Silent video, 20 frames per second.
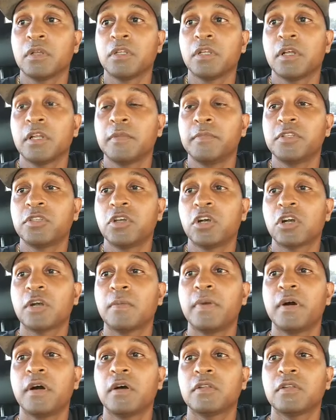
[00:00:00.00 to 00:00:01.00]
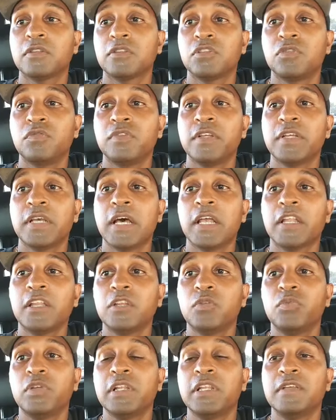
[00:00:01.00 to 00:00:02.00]
Now let me talk about the
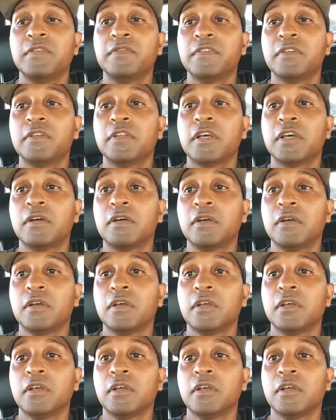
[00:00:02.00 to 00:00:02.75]
reality we live in now.